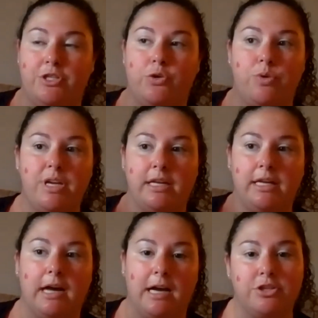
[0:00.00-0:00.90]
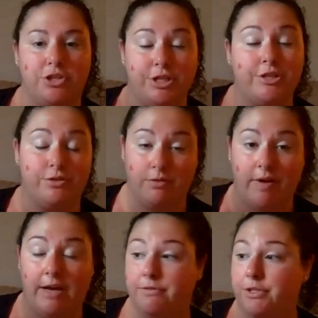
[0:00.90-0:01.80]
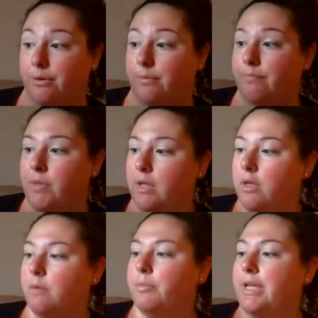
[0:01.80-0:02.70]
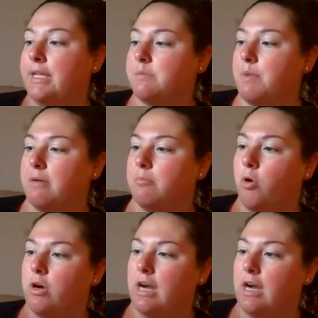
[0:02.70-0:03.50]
So we need oxygen to survive too. Plants make more